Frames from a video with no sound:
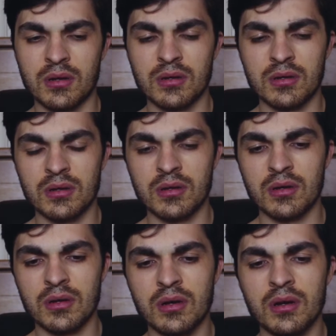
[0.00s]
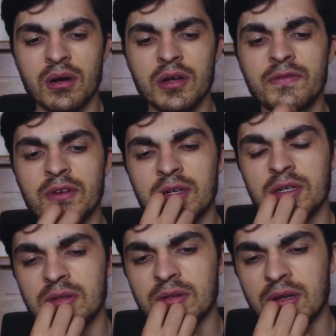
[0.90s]
I
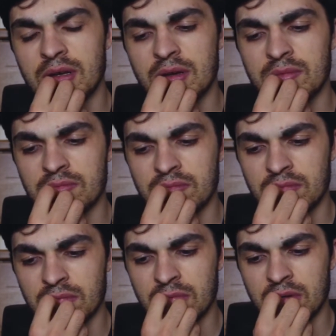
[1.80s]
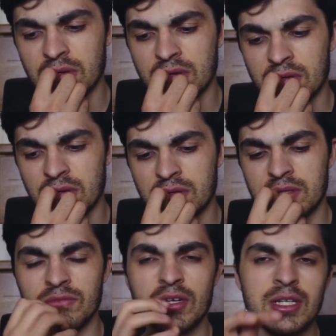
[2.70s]
figured on
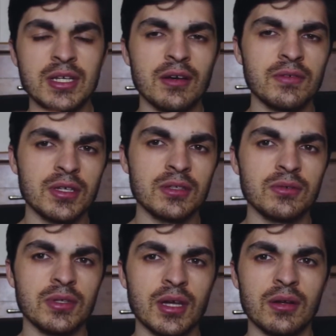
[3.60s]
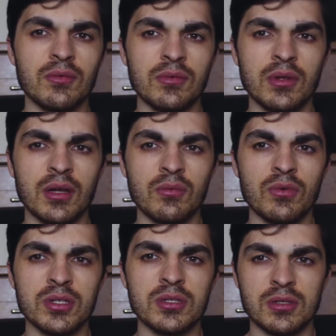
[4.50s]
really delving into it that it
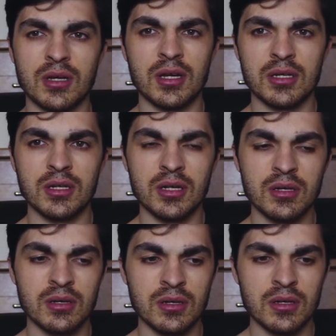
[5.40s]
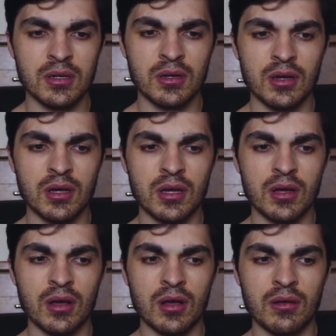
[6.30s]
wasn't actually
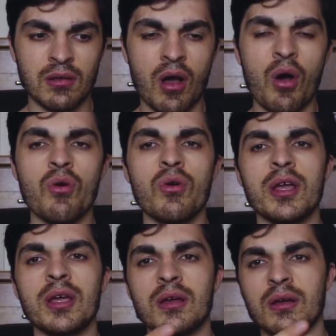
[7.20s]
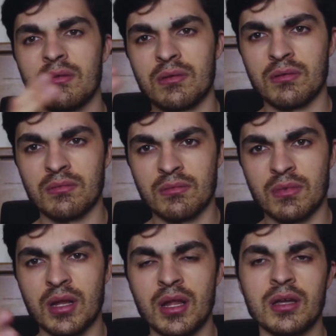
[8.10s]
wholly
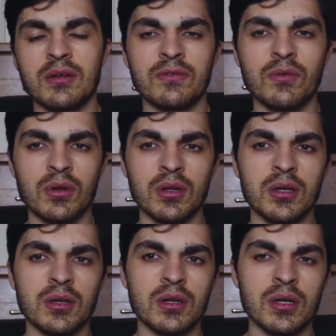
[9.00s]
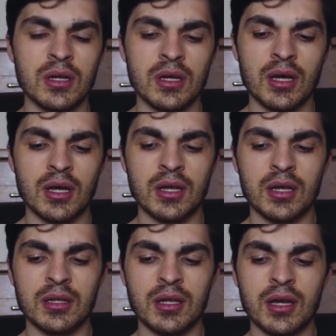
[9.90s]
a negative quality,
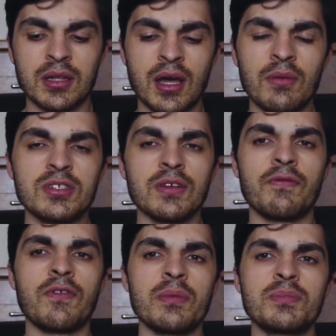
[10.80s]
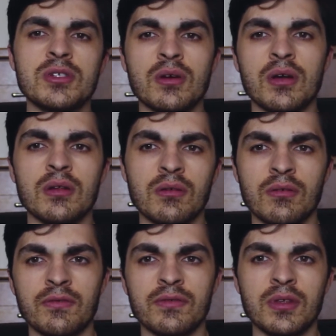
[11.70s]
and that was the flip side
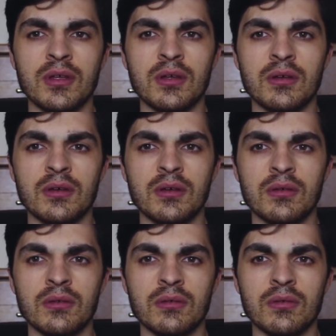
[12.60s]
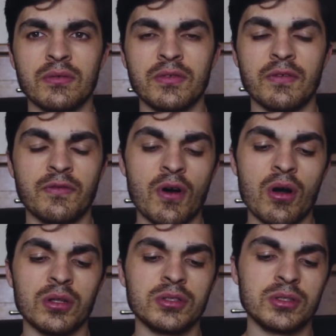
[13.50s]
of the
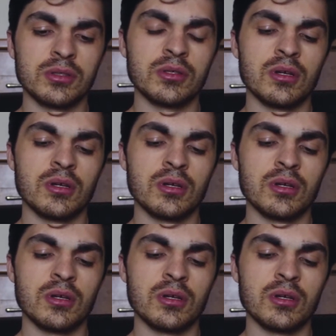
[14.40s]
faults